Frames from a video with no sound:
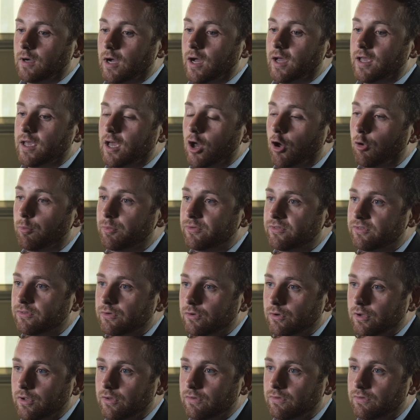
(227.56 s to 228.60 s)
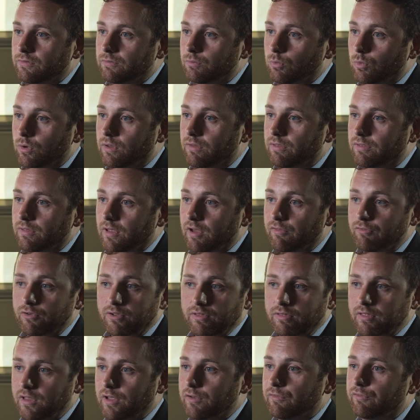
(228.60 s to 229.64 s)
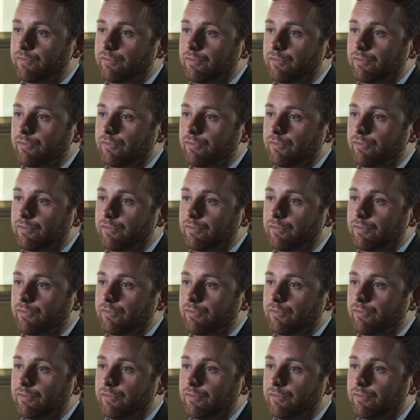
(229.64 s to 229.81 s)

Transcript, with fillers: I help students with everything